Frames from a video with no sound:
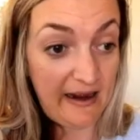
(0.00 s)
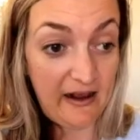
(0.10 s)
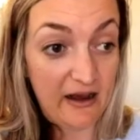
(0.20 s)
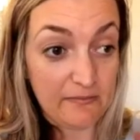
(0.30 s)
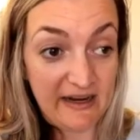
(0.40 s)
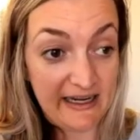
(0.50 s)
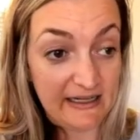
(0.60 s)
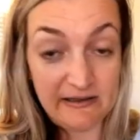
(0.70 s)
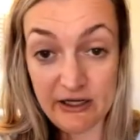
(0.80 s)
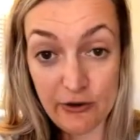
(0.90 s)
got
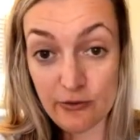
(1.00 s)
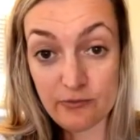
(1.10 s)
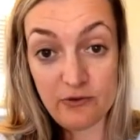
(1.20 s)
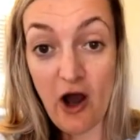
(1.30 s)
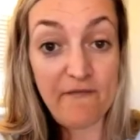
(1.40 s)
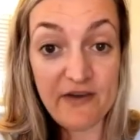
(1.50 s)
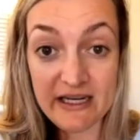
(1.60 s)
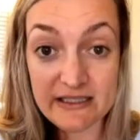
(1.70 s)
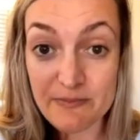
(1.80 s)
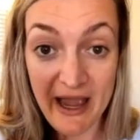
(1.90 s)
my
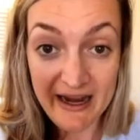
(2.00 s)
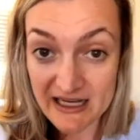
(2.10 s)
confidence back.